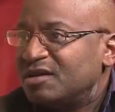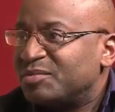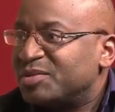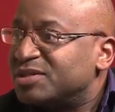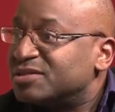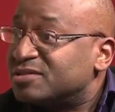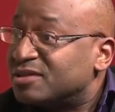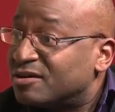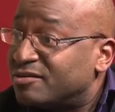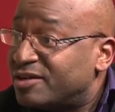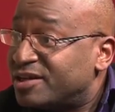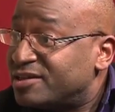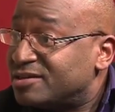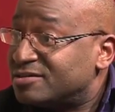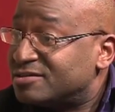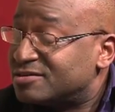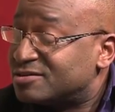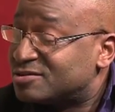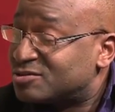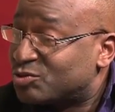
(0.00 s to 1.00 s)
but it's a
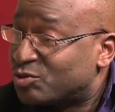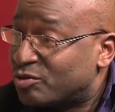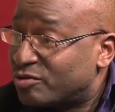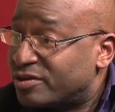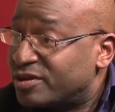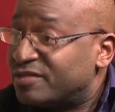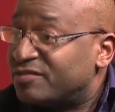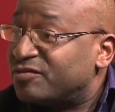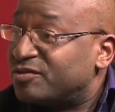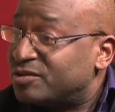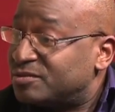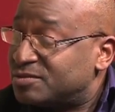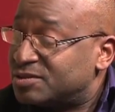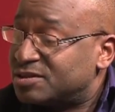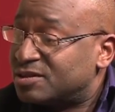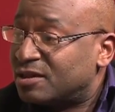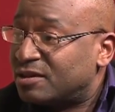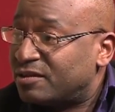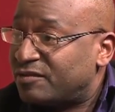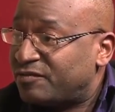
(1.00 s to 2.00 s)
great story for them to
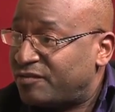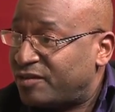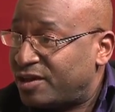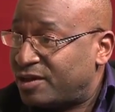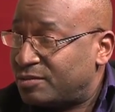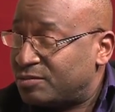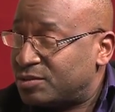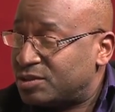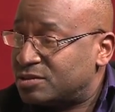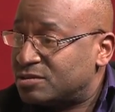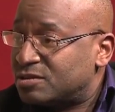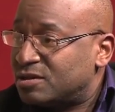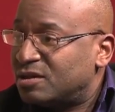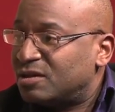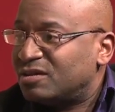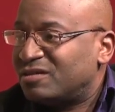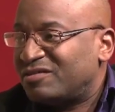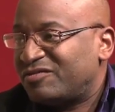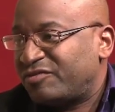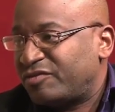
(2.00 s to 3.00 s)
tell their families,
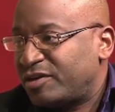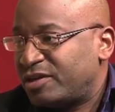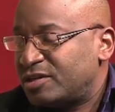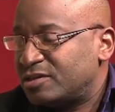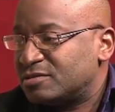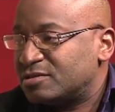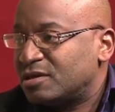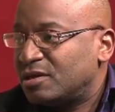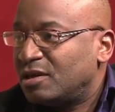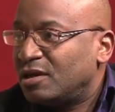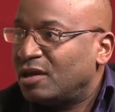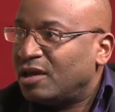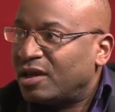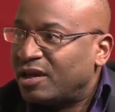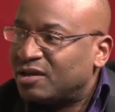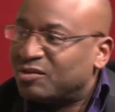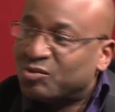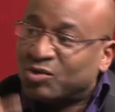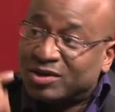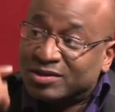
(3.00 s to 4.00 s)
their friends,
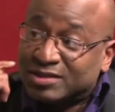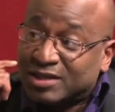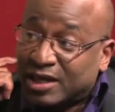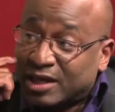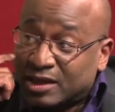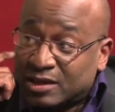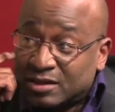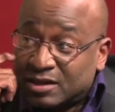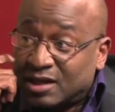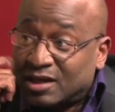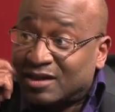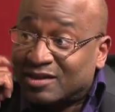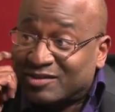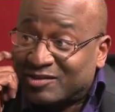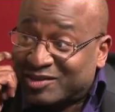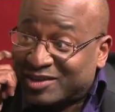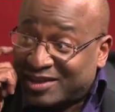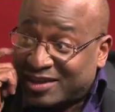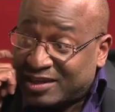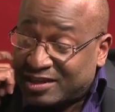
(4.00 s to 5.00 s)
and one day their
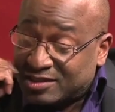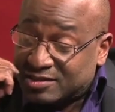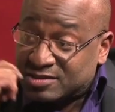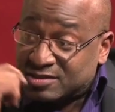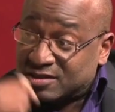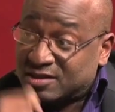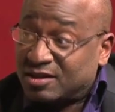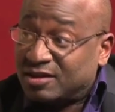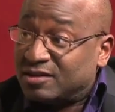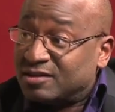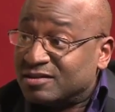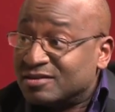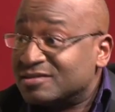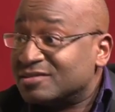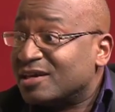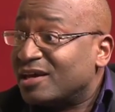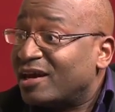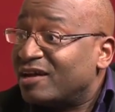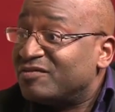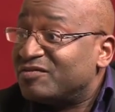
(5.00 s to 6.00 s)
kids to
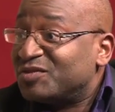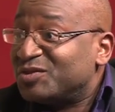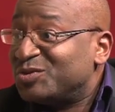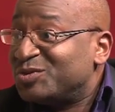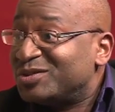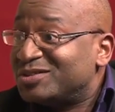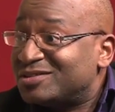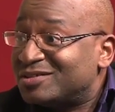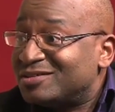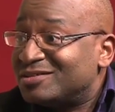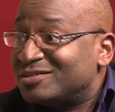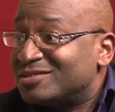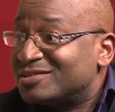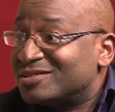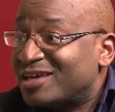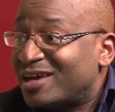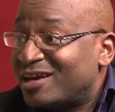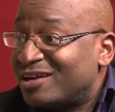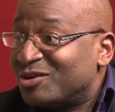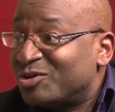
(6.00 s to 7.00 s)
say, I flew into this
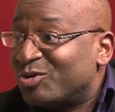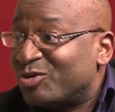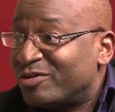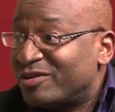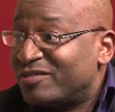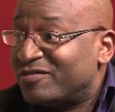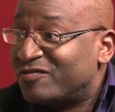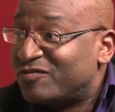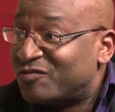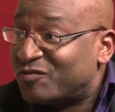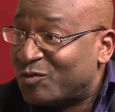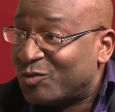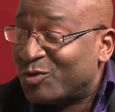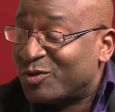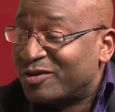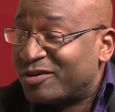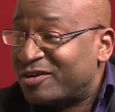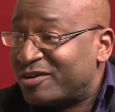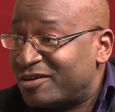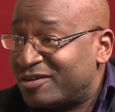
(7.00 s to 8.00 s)
Category
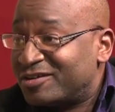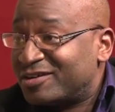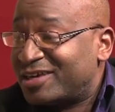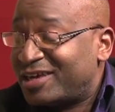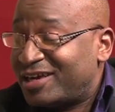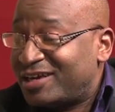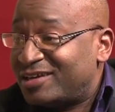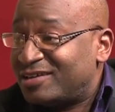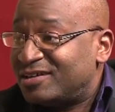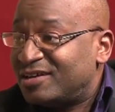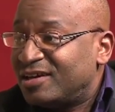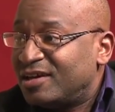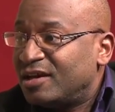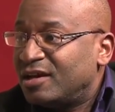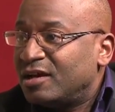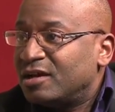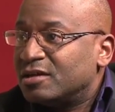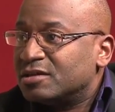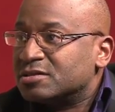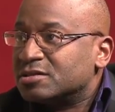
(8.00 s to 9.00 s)
4 hurricane.
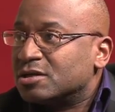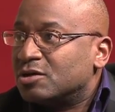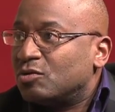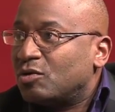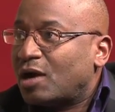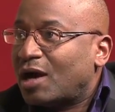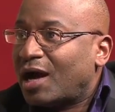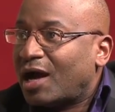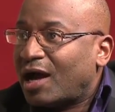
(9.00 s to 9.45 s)
So